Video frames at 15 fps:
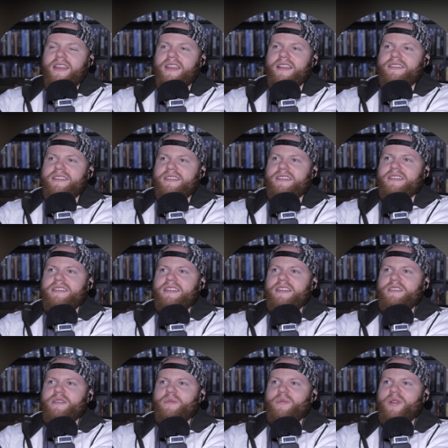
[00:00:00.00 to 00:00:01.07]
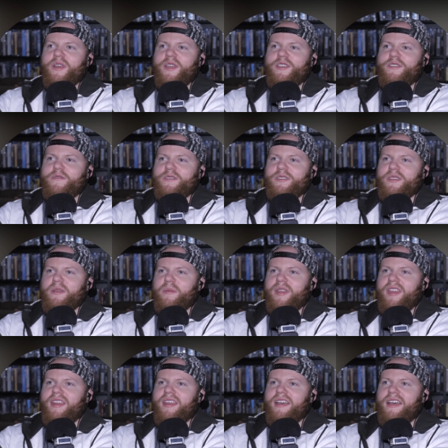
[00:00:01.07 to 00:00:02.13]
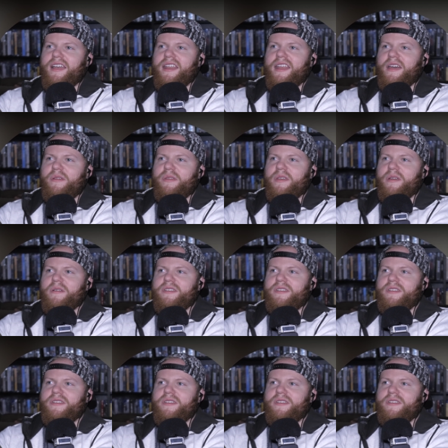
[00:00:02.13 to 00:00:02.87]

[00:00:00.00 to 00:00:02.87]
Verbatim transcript: I guess it's a decent place for somebody to hide out, though.